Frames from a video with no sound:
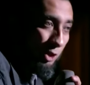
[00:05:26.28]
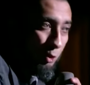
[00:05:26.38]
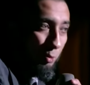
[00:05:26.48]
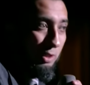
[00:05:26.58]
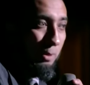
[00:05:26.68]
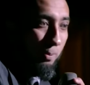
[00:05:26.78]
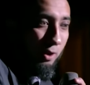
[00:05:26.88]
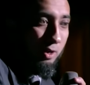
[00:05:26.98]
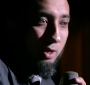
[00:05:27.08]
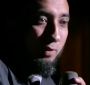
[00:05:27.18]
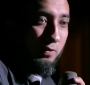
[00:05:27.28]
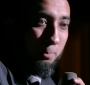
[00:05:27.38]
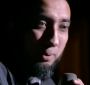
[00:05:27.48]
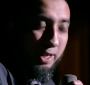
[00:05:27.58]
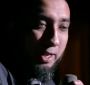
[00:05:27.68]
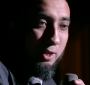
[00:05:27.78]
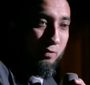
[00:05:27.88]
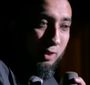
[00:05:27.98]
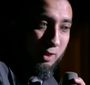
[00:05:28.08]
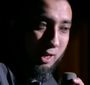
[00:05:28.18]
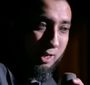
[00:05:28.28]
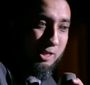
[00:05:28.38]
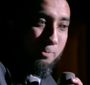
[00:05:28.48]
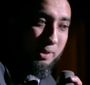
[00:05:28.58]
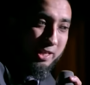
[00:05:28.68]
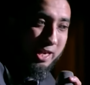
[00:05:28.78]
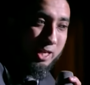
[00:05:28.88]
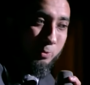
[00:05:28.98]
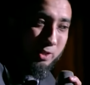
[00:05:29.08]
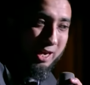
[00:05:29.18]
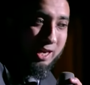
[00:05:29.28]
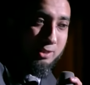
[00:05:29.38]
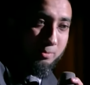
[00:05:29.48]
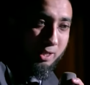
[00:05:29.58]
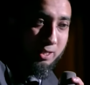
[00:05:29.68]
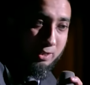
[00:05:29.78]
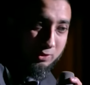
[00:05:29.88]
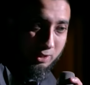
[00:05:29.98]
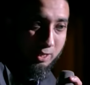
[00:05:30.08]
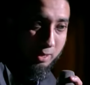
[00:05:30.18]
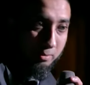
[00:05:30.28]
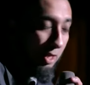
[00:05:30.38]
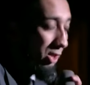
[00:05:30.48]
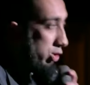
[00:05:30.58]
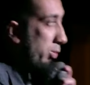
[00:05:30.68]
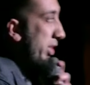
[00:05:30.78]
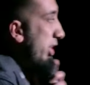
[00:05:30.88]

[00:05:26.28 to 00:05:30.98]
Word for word: actually part of the plan of Allah that began with Adam alayhi salam. So